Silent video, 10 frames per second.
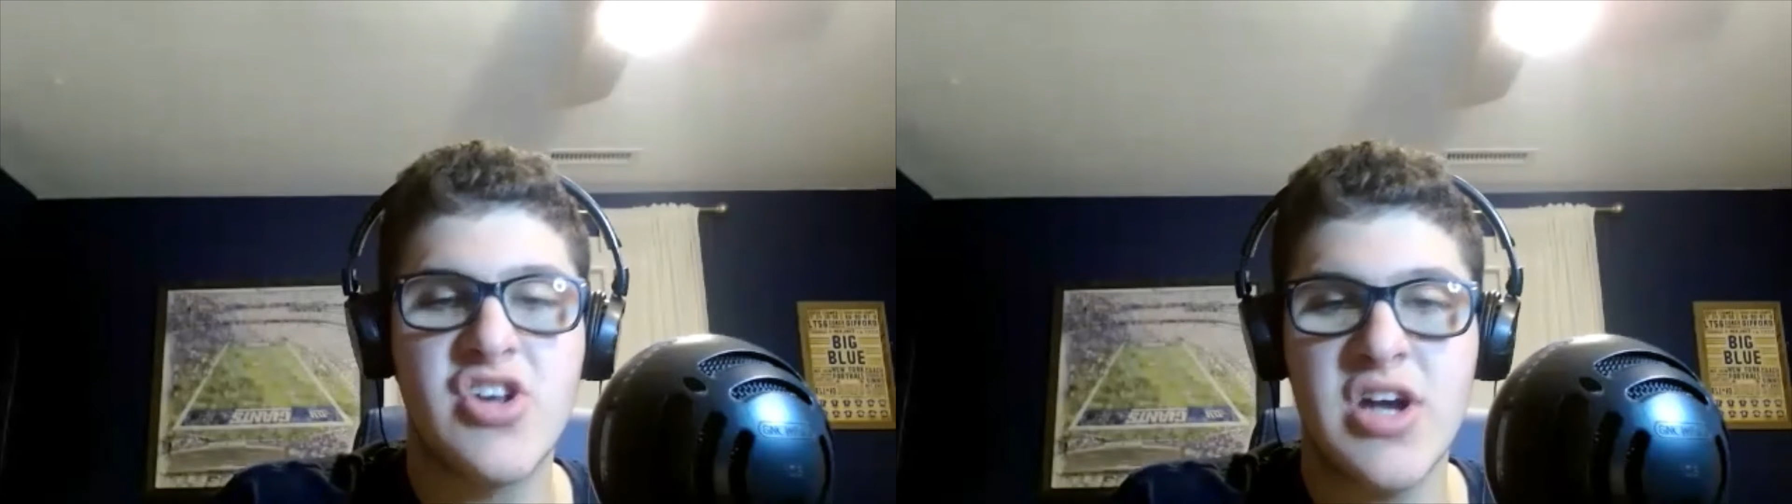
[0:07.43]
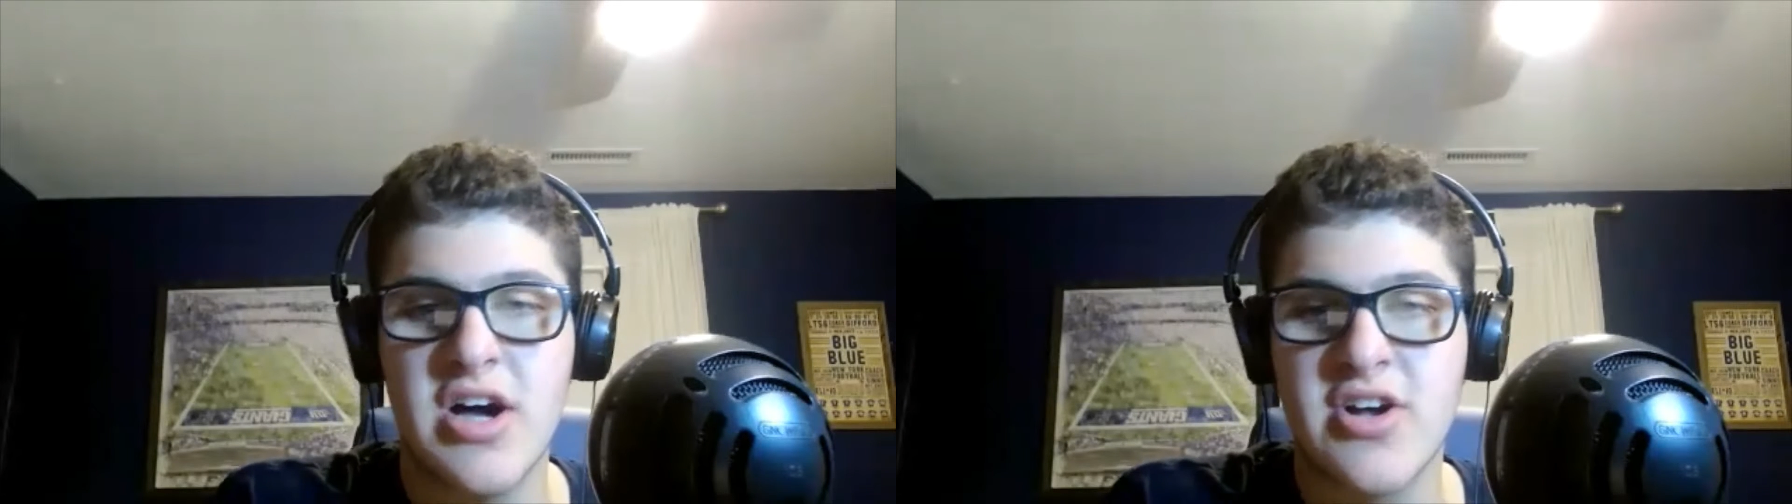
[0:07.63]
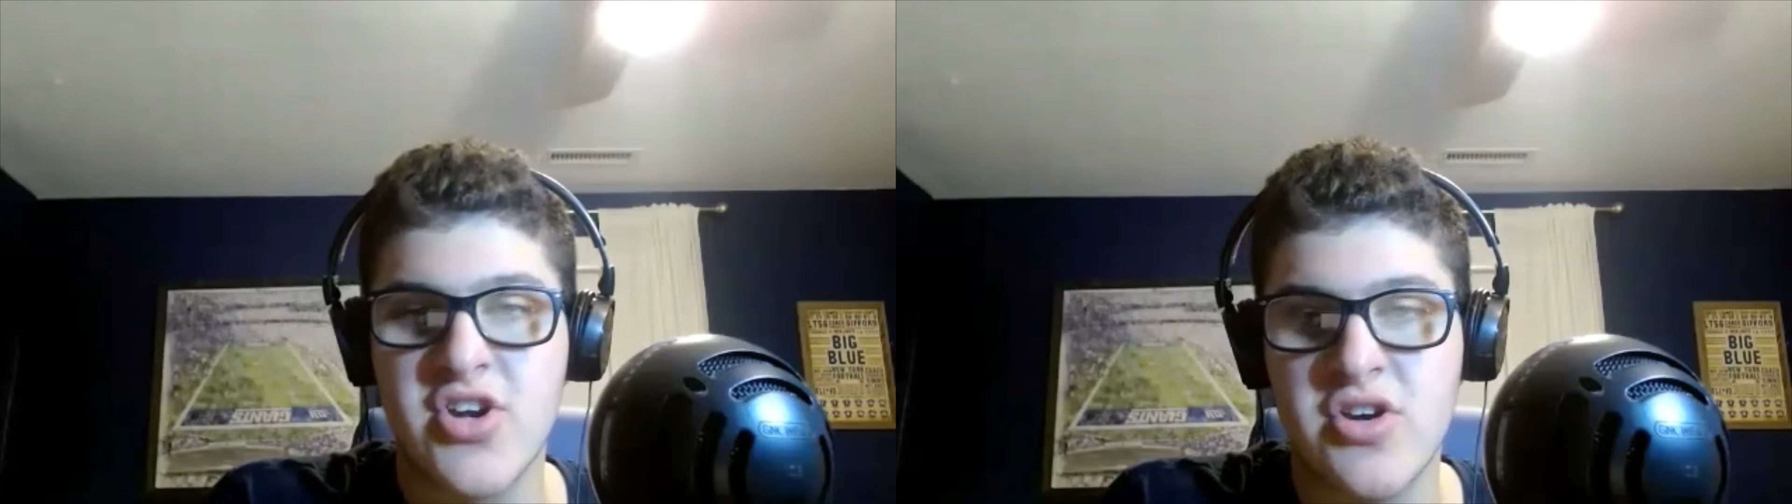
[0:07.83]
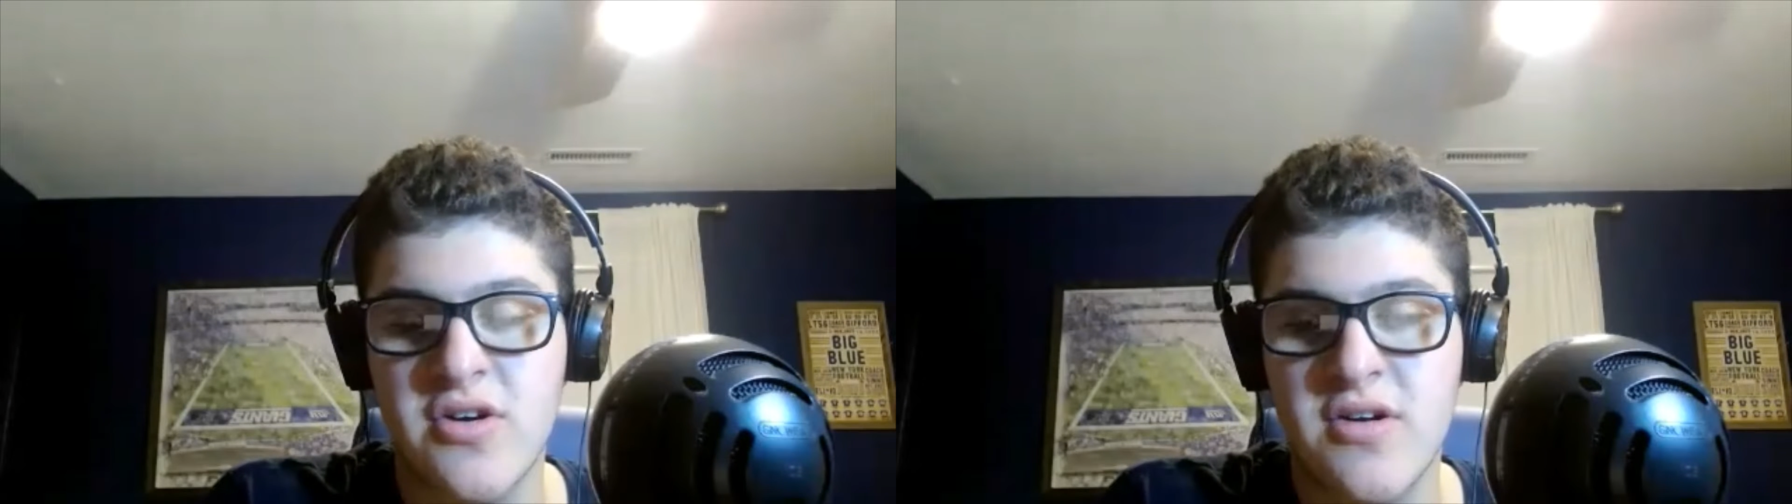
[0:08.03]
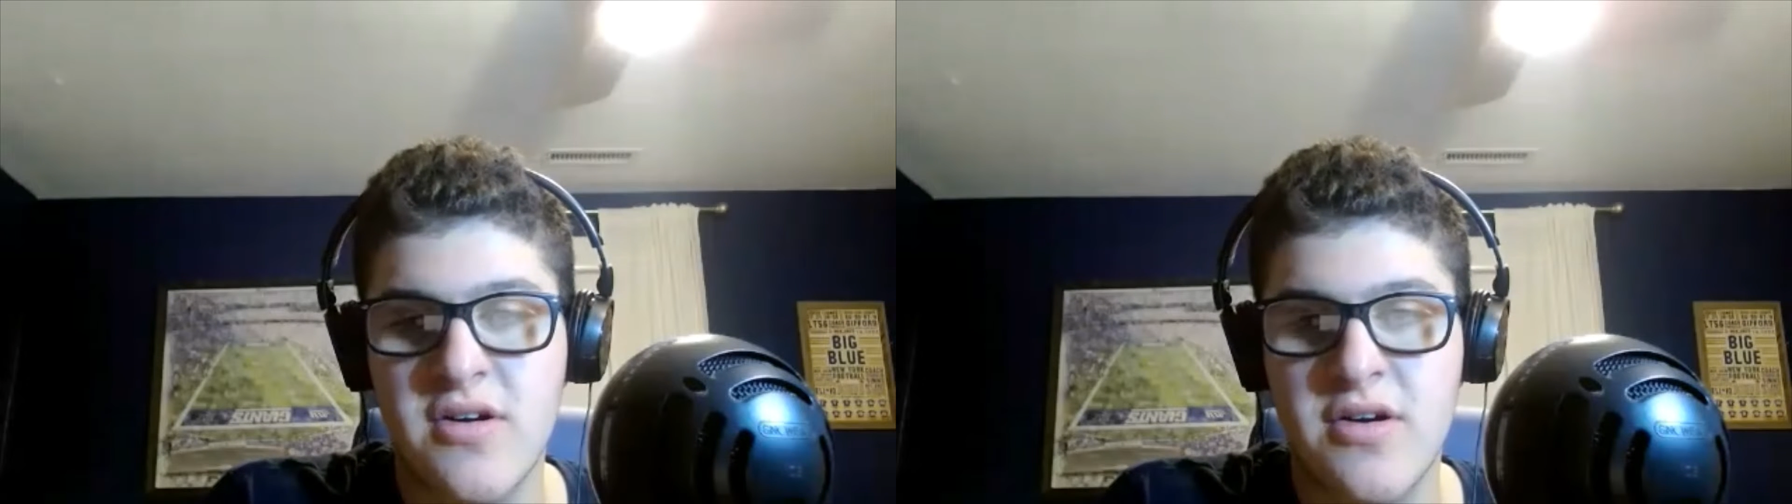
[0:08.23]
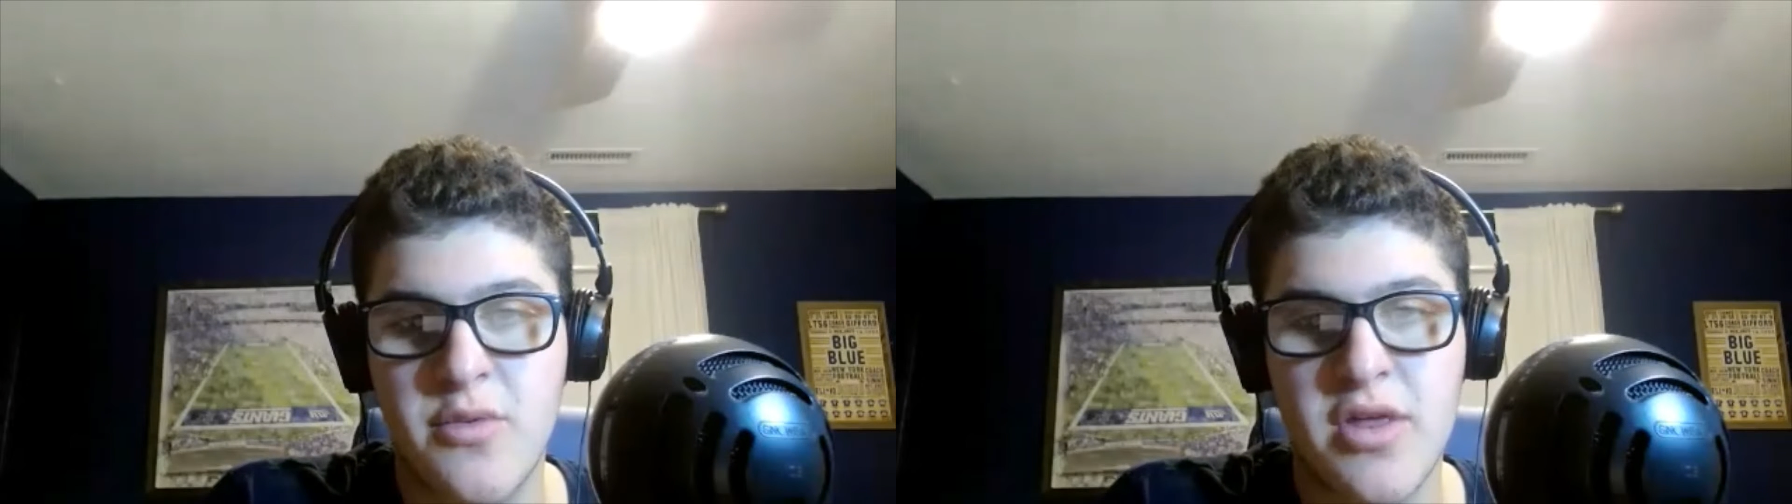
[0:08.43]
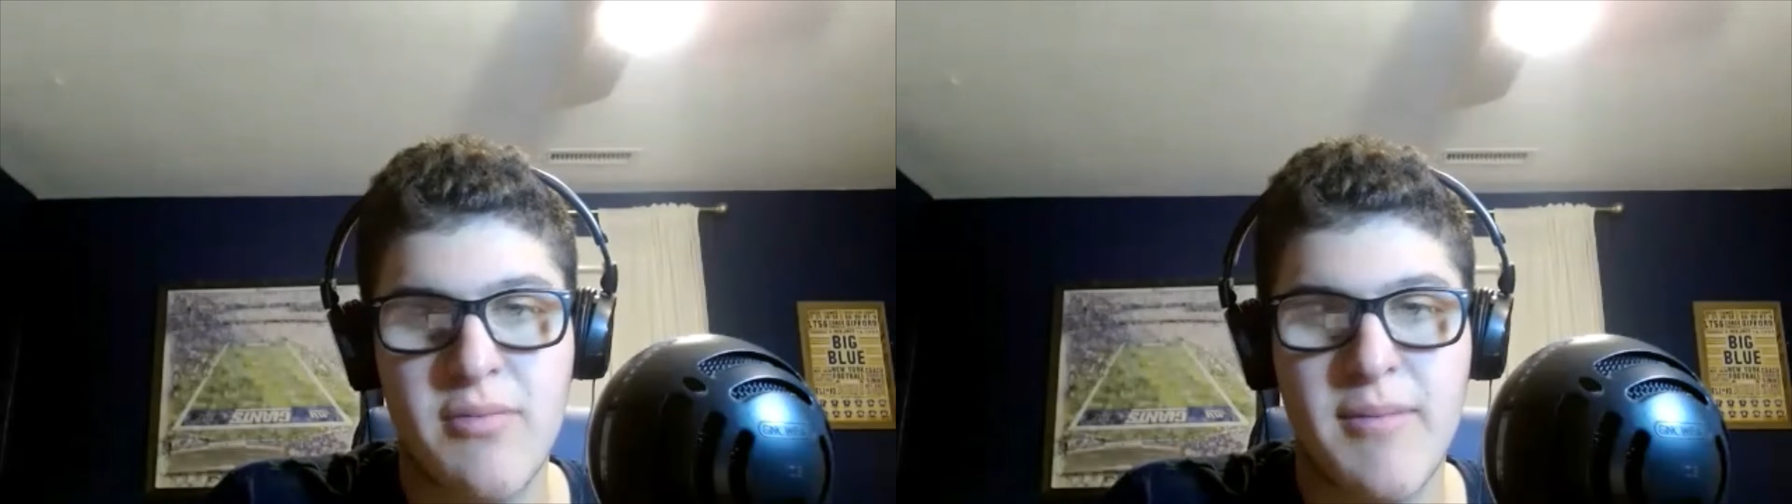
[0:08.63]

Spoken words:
Josh, with